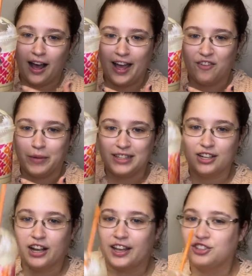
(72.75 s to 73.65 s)
I have my
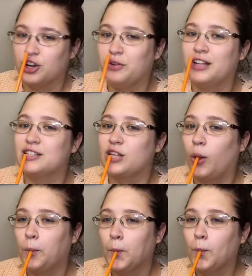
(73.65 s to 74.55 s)
Dunkin' Donuts,
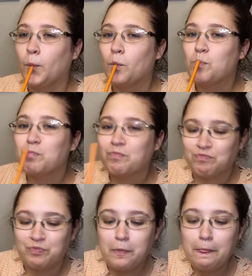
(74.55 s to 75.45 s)

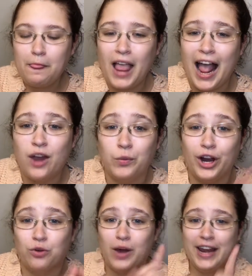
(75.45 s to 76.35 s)
and we
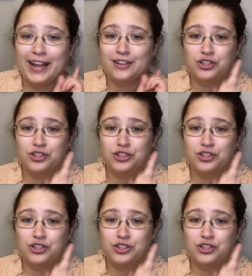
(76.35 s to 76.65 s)
are ready